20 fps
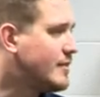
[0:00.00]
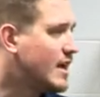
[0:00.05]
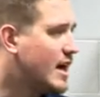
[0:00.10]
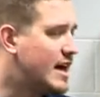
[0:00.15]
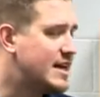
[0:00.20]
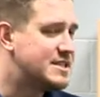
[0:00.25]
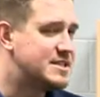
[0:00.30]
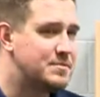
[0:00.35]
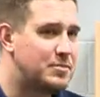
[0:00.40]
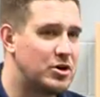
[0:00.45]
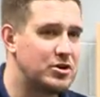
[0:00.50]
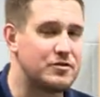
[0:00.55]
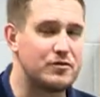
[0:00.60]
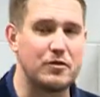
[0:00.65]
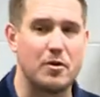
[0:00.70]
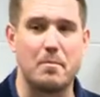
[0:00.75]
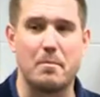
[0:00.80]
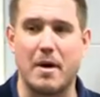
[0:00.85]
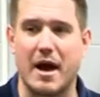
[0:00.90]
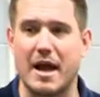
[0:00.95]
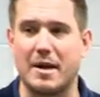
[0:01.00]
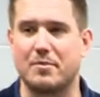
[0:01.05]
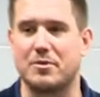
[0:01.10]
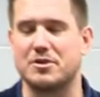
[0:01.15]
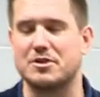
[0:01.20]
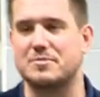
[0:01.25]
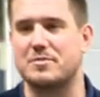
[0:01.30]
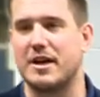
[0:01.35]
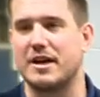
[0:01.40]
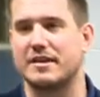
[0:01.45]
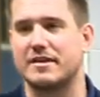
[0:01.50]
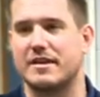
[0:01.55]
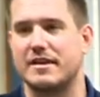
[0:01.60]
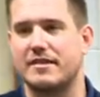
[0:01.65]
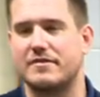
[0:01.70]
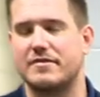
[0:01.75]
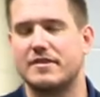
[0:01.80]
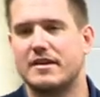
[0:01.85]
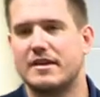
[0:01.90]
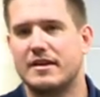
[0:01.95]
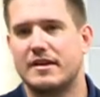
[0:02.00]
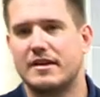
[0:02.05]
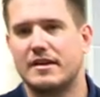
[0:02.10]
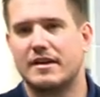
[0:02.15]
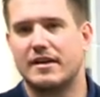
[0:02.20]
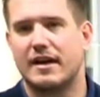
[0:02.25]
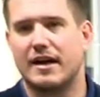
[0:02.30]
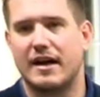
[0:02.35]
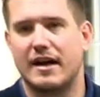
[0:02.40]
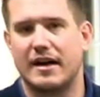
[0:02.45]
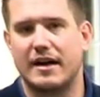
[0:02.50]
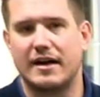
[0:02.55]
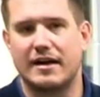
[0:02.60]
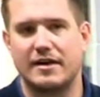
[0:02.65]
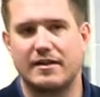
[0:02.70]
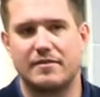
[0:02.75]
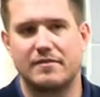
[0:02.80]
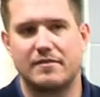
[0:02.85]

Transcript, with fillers: I suppose, from my perspective, uh,